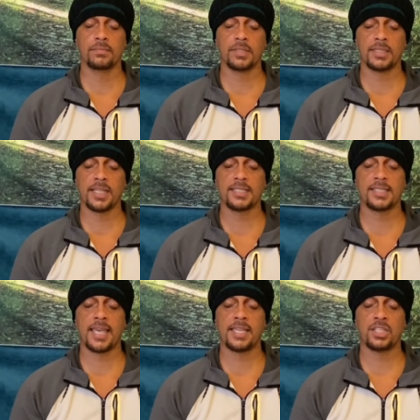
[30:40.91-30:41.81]
Let that
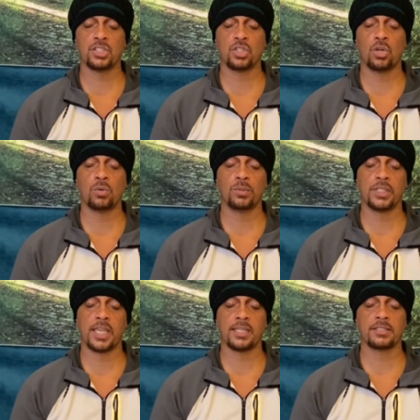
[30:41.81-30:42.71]
sadness go on
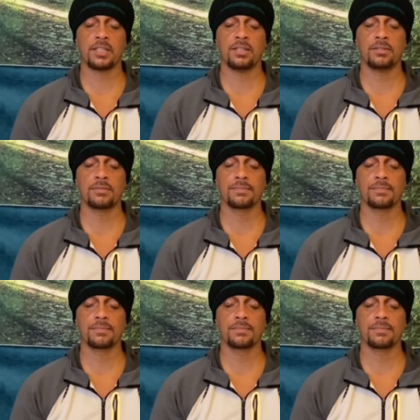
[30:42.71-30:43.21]
the exhale.